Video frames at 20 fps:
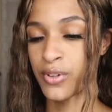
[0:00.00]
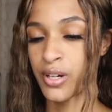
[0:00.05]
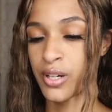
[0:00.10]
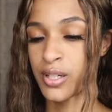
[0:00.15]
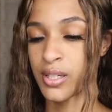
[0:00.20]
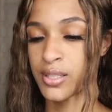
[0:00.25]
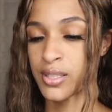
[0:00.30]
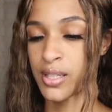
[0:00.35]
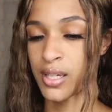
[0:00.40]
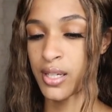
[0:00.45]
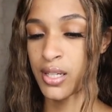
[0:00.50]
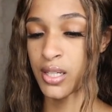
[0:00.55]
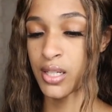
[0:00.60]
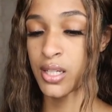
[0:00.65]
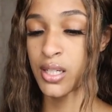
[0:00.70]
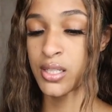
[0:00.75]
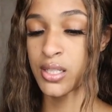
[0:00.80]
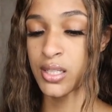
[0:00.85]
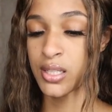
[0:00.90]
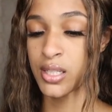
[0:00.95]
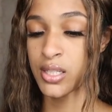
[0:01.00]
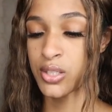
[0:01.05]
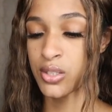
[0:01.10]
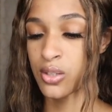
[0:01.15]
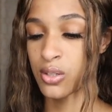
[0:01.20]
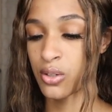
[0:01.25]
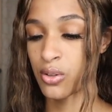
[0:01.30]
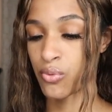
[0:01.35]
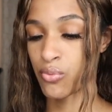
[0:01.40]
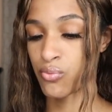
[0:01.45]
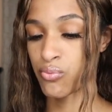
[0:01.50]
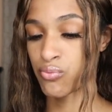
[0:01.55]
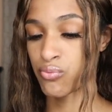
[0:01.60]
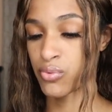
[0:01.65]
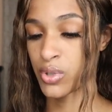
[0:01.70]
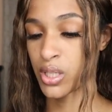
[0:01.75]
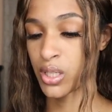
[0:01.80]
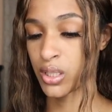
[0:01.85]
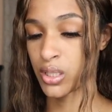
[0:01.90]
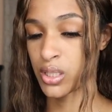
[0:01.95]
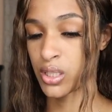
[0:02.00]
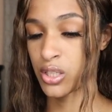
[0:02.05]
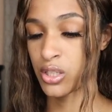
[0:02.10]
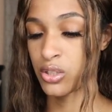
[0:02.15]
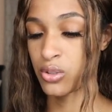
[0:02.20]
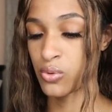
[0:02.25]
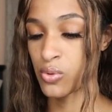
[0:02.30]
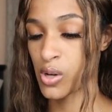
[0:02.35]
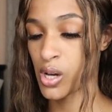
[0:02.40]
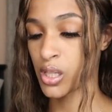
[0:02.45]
very excited because these look really cute